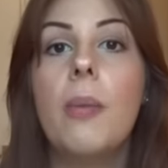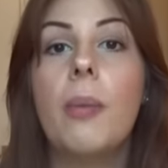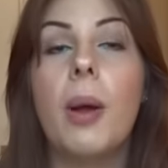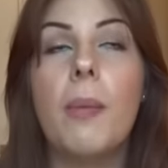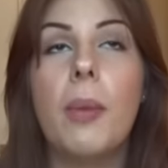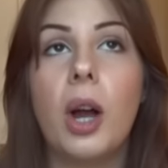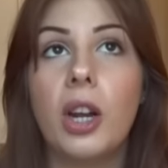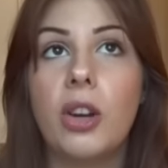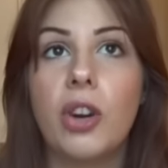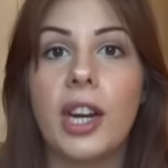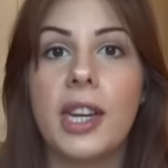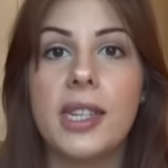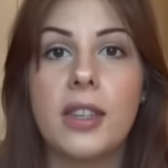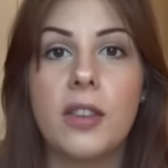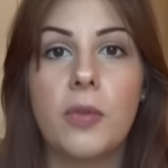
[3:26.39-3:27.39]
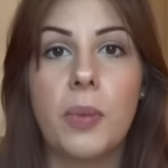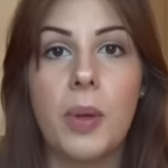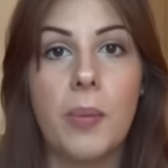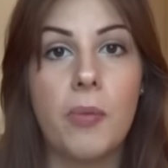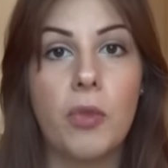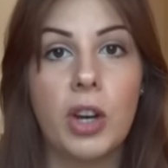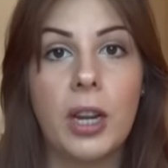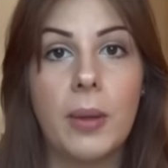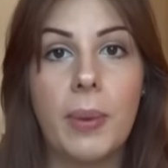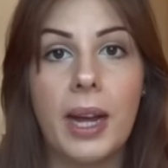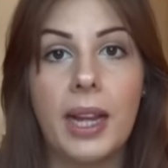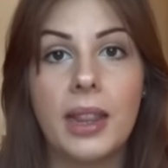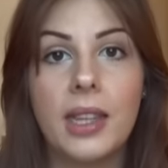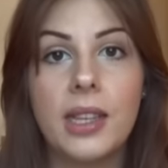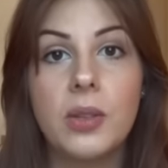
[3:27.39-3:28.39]
my migraines have been really
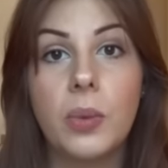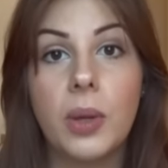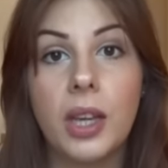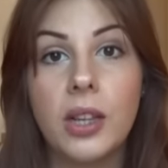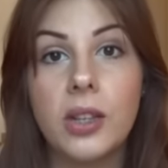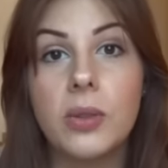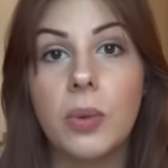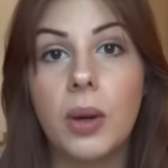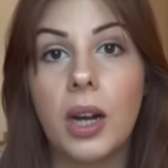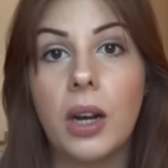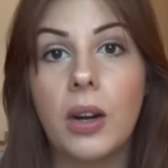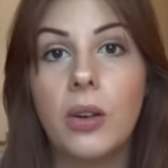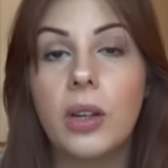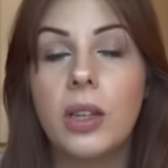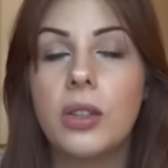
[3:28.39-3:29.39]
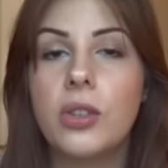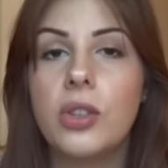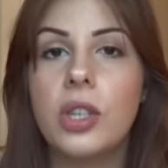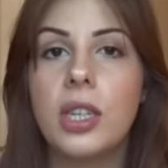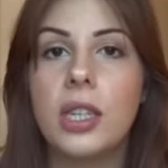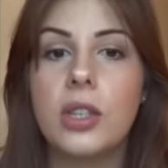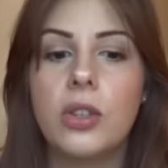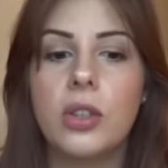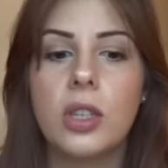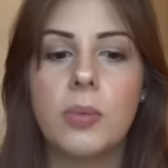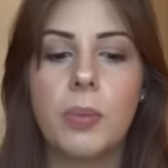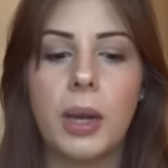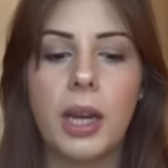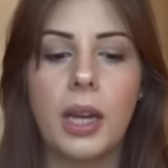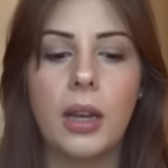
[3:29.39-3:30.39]
bad this week as well, and she's
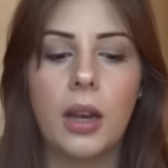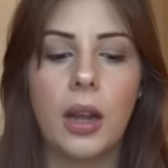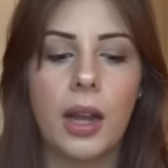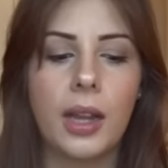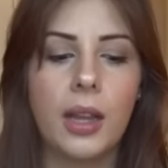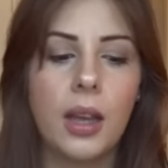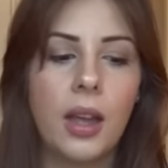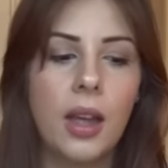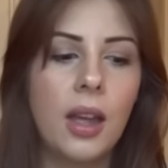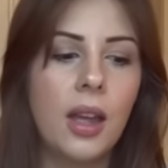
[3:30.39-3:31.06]
just been like,